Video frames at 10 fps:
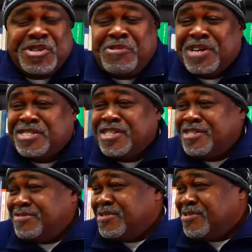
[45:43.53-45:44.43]
But then when I seen
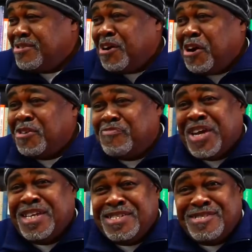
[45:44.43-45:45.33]
the, all the
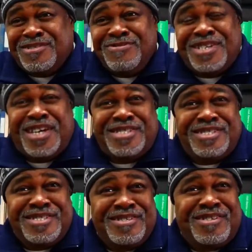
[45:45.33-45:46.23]
paint,
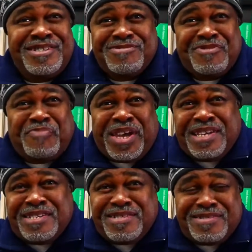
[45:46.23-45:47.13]
suitcases and all this with
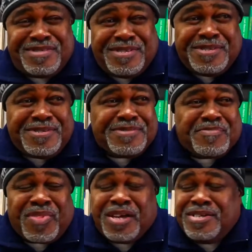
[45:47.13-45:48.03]
paint.
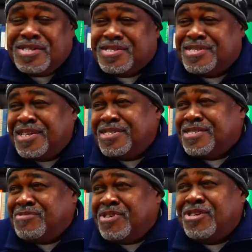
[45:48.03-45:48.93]
Wow. I said, yeah,
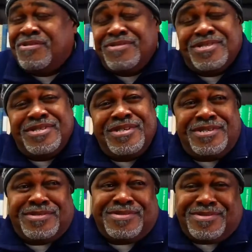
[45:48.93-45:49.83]
so you wanna go? I said,
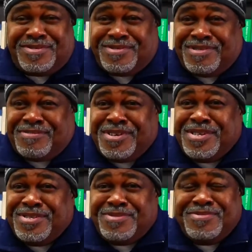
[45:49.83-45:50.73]
Yeah. So I went.